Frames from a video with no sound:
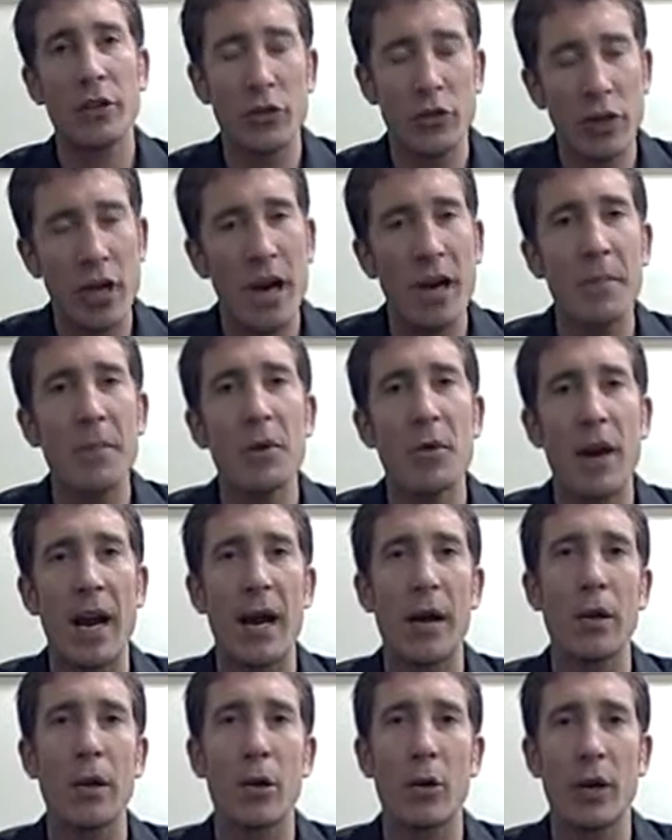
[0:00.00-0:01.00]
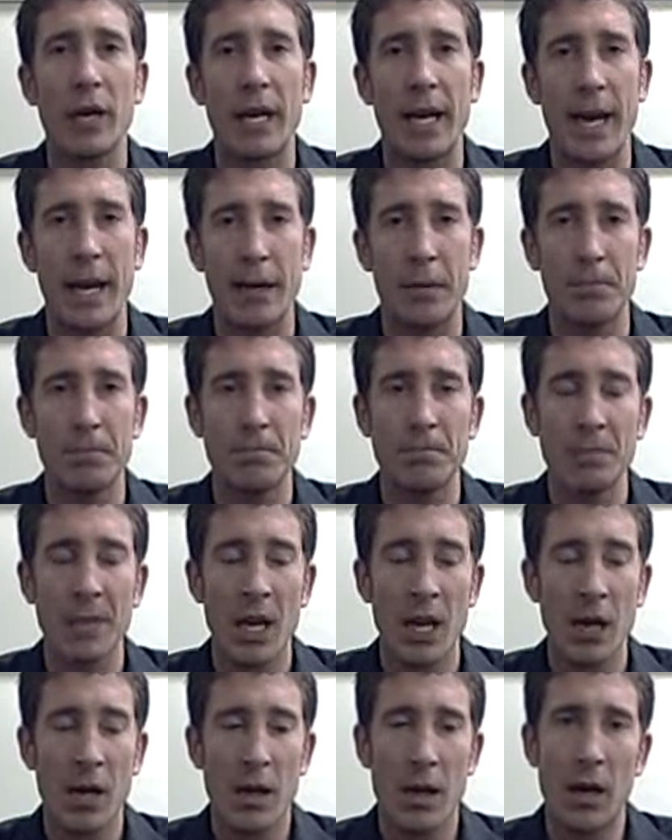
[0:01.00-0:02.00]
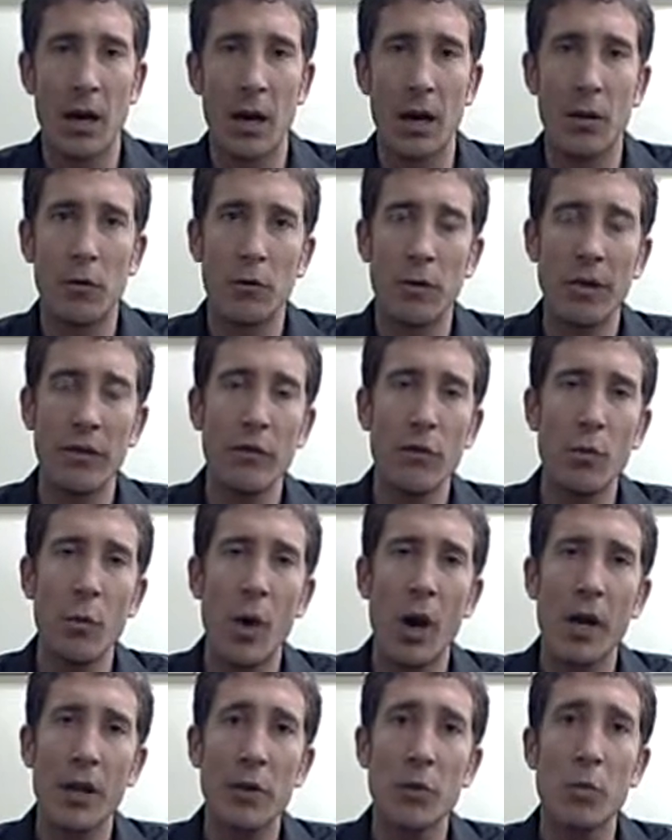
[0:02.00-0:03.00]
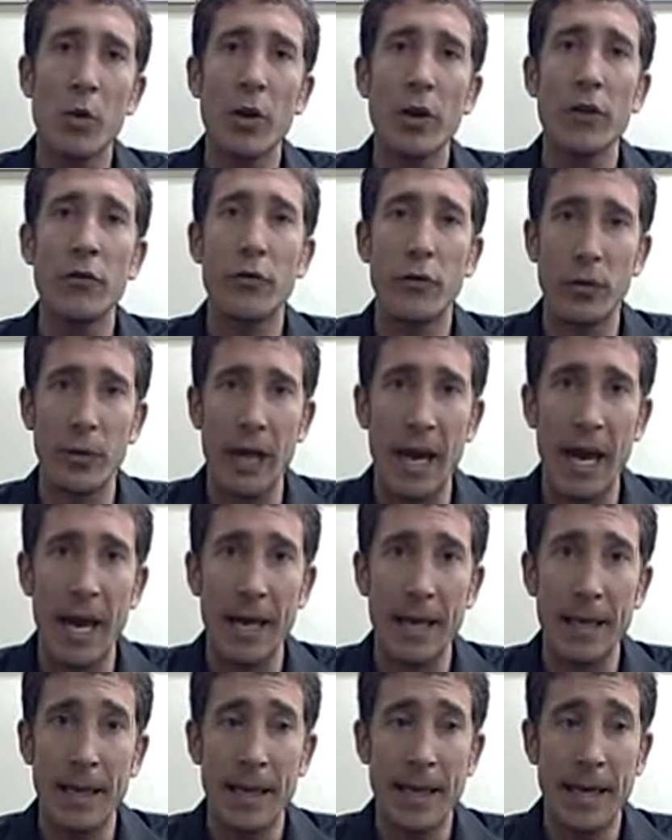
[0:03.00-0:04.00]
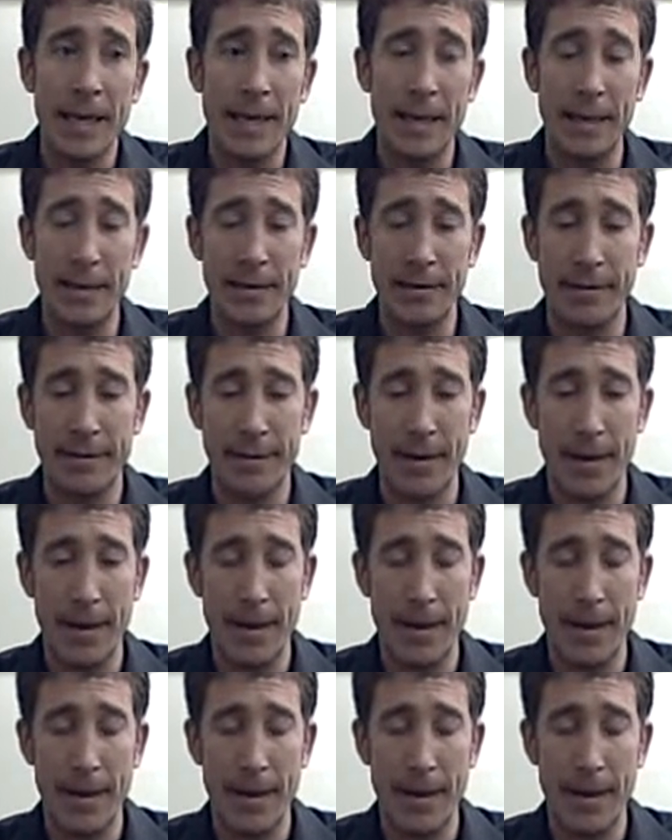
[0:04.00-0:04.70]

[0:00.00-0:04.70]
time you're out looking at them. Reason why you want to do that is